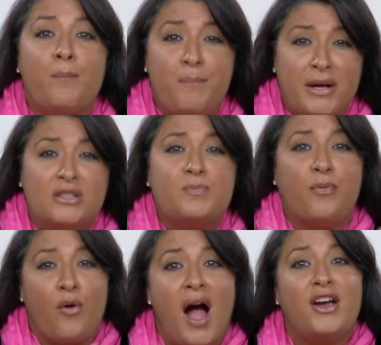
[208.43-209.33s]
built
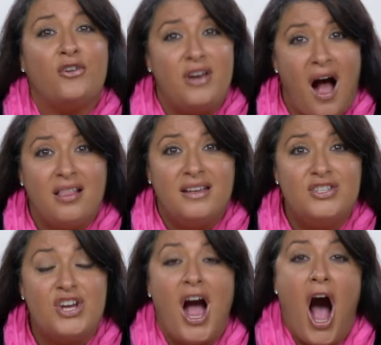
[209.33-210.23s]
prior
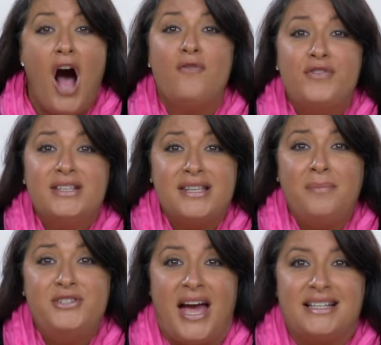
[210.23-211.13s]
knowledge of the
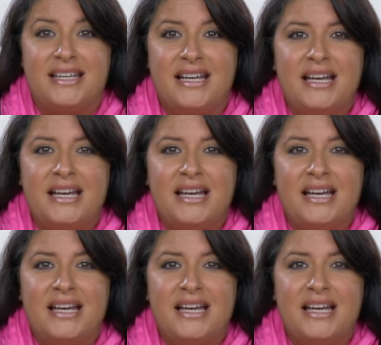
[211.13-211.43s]
subject.